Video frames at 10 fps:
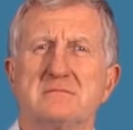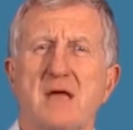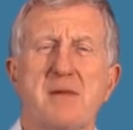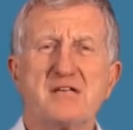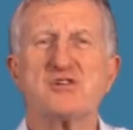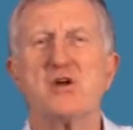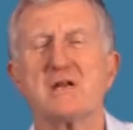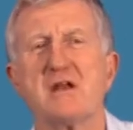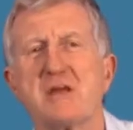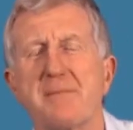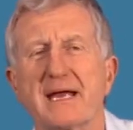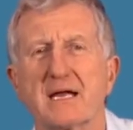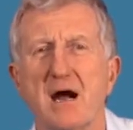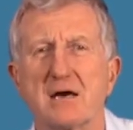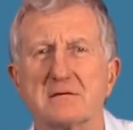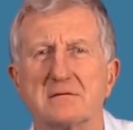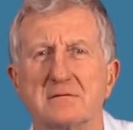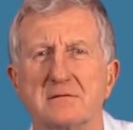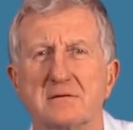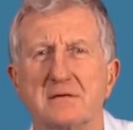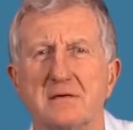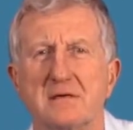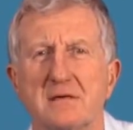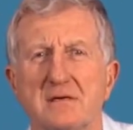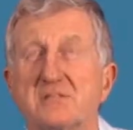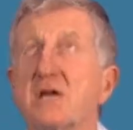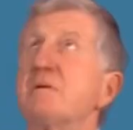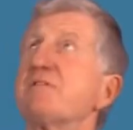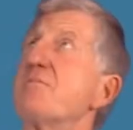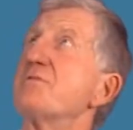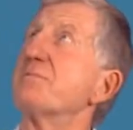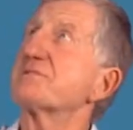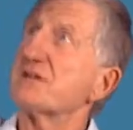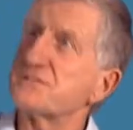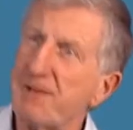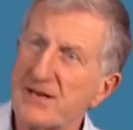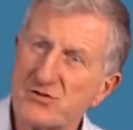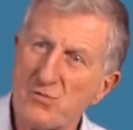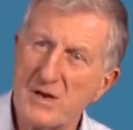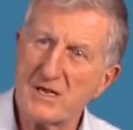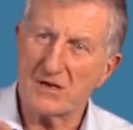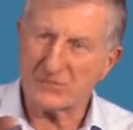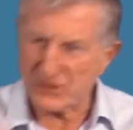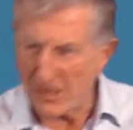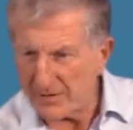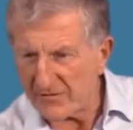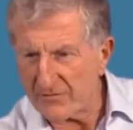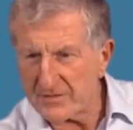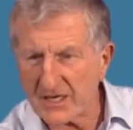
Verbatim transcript: Imagine looking at your back garden somebody from the upstairs bedroom window, somebody from the